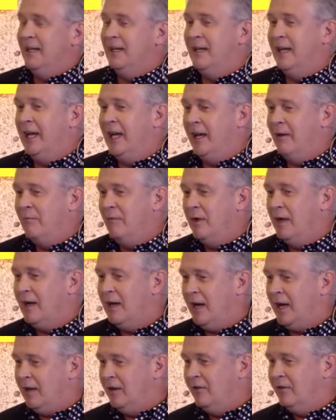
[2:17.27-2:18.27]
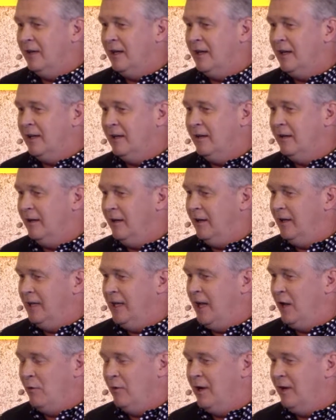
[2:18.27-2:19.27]
You
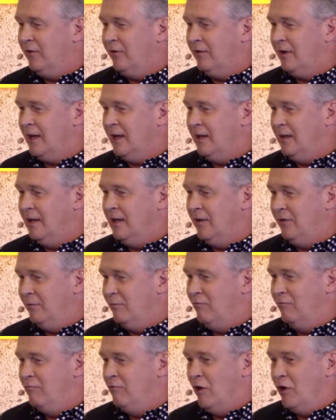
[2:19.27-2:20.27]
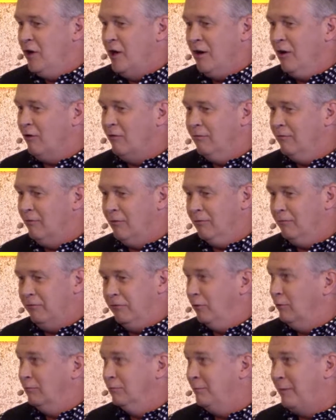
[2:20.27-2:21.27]
know, it's running on
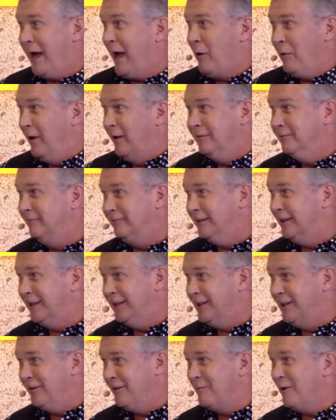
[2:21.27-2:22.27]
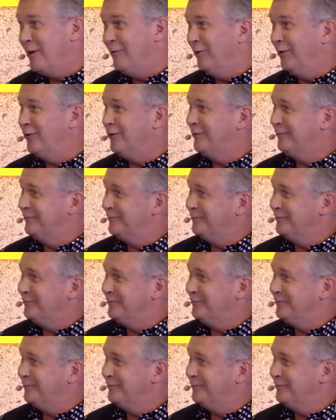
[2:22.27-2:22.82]
full power at the moment.